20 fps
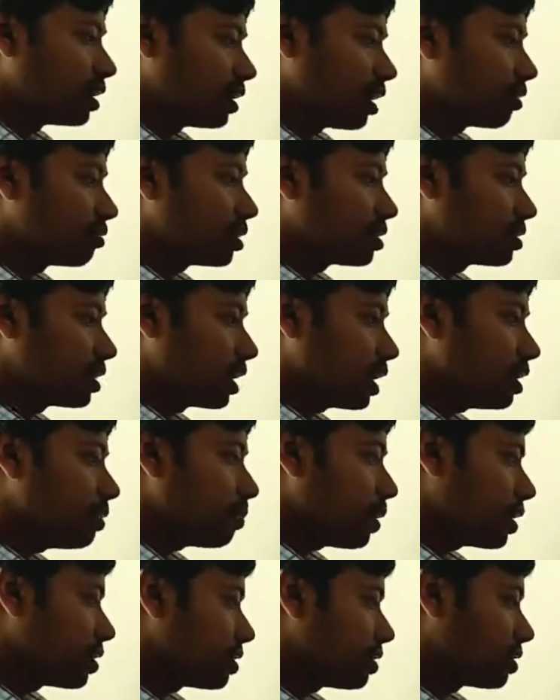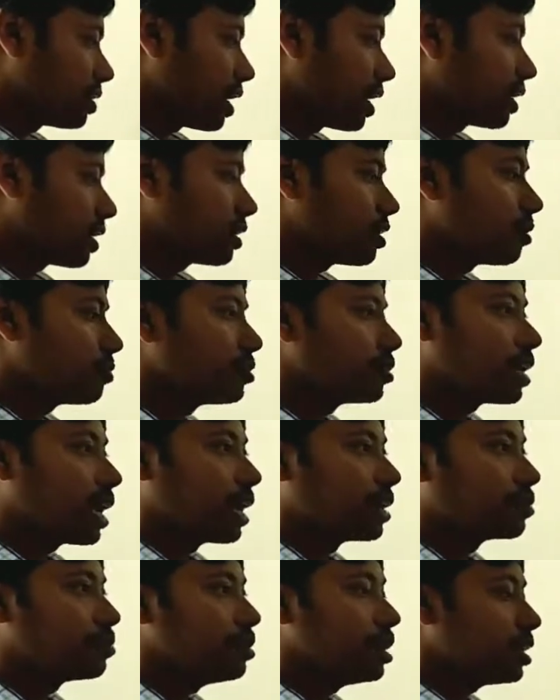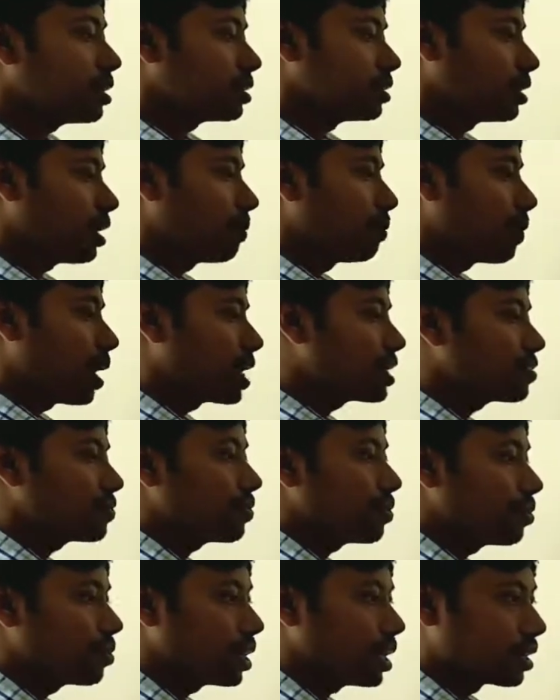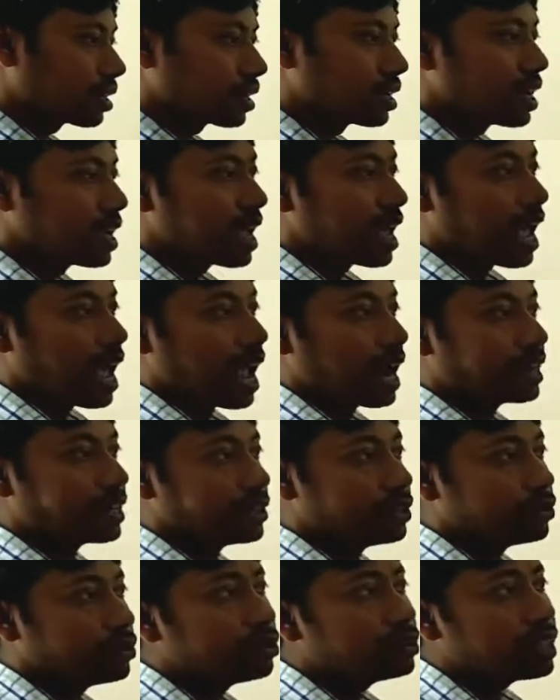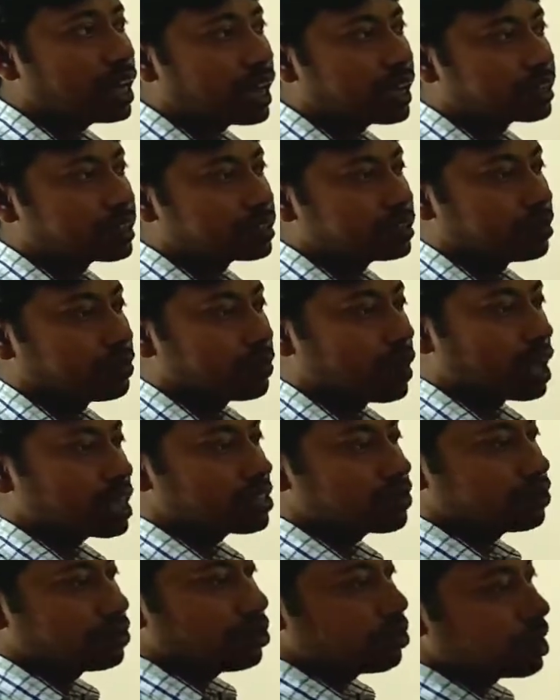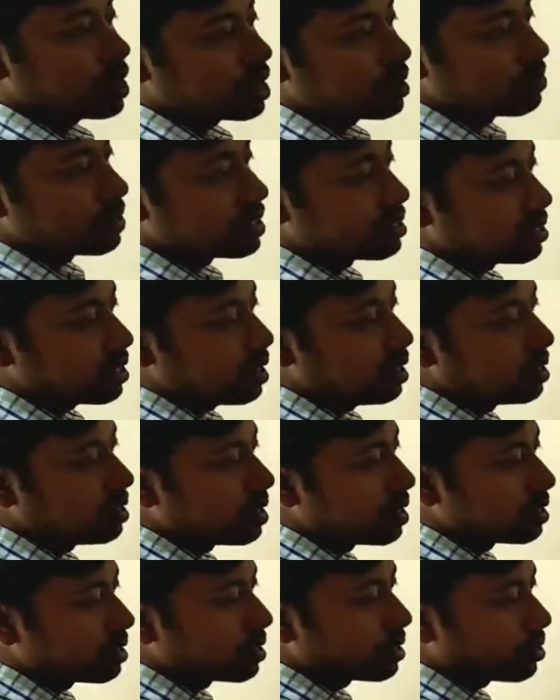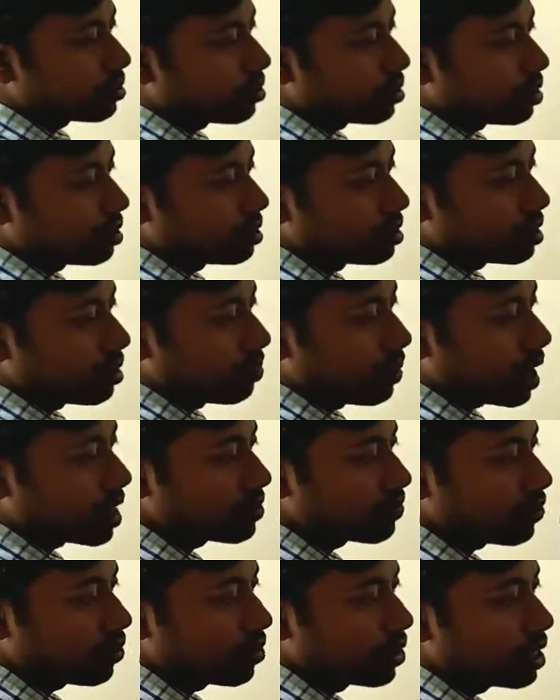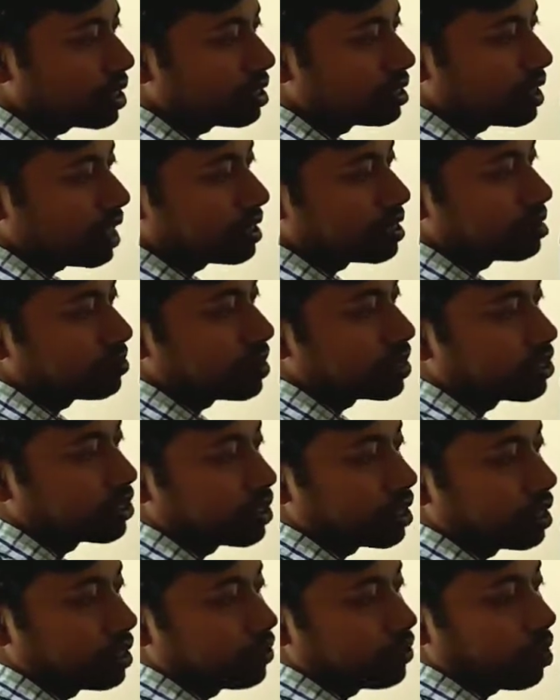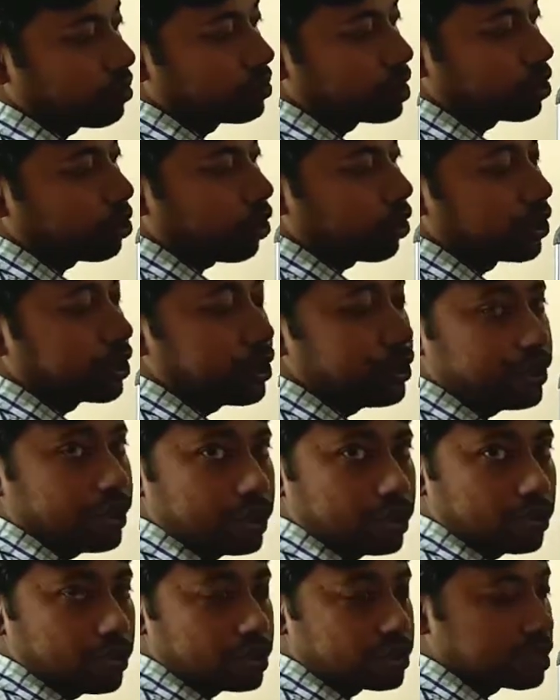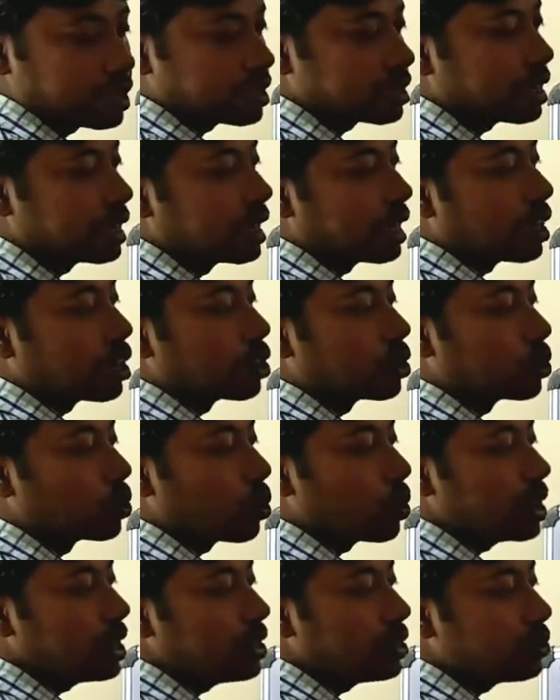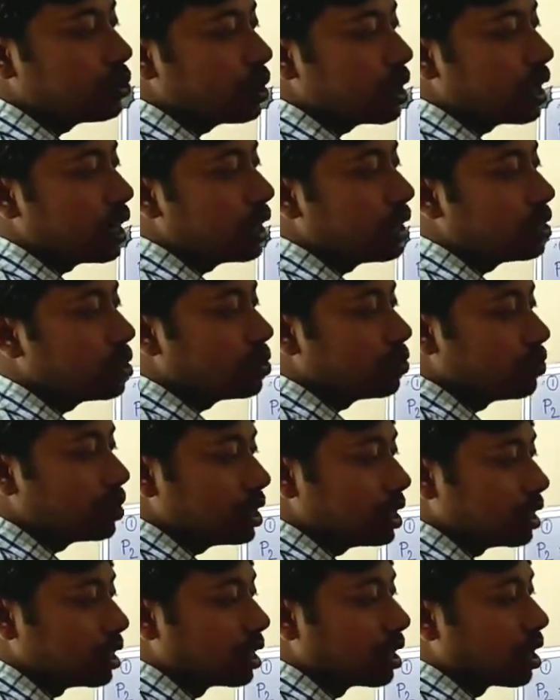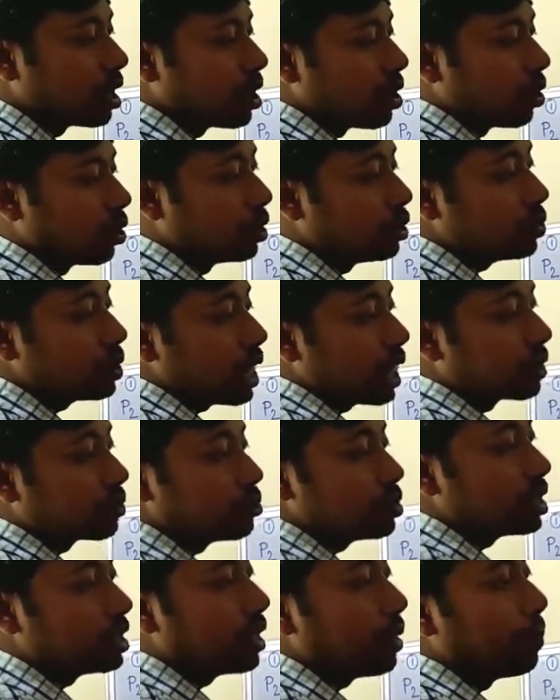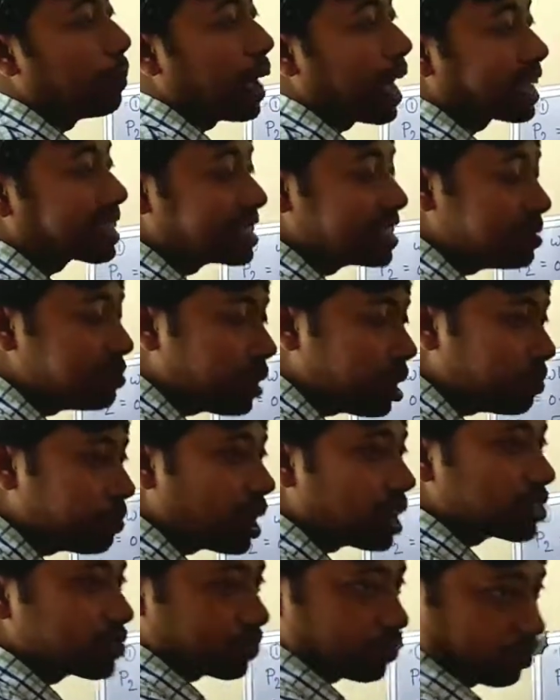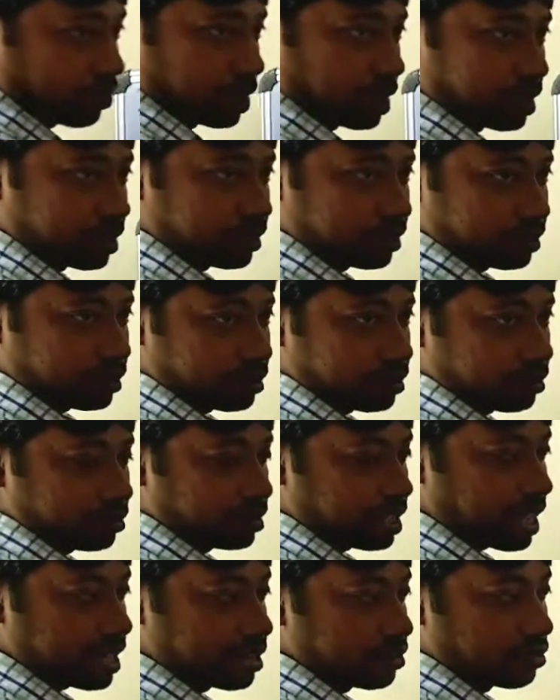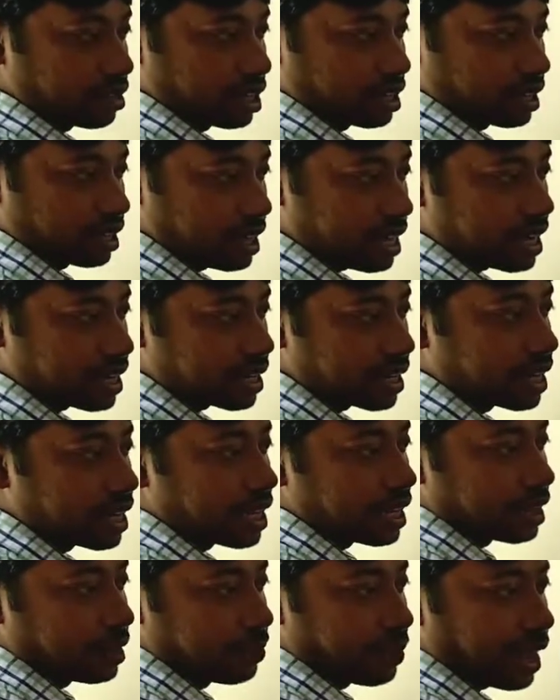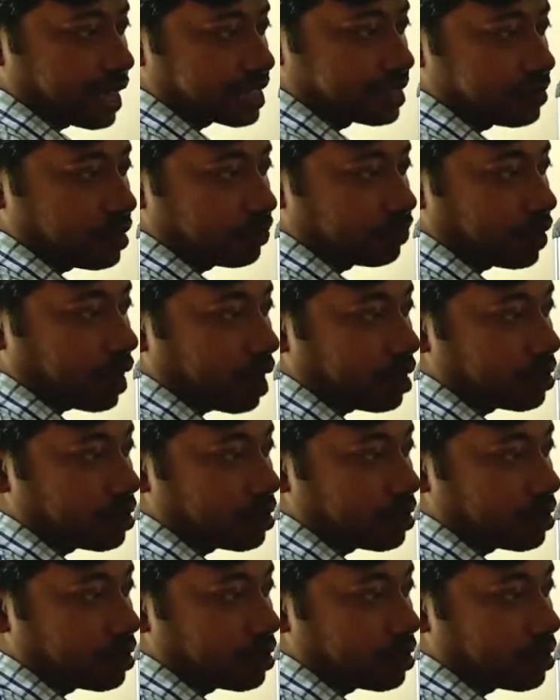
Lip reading: Now the second part is that you have to calculate the mass flow rate, and you know that the mass flow rate basically designated. This is the mass flow rate that is basically from the continuity equation rho into A into V. When you calculate the maximum mass flow rate that you can get, maximum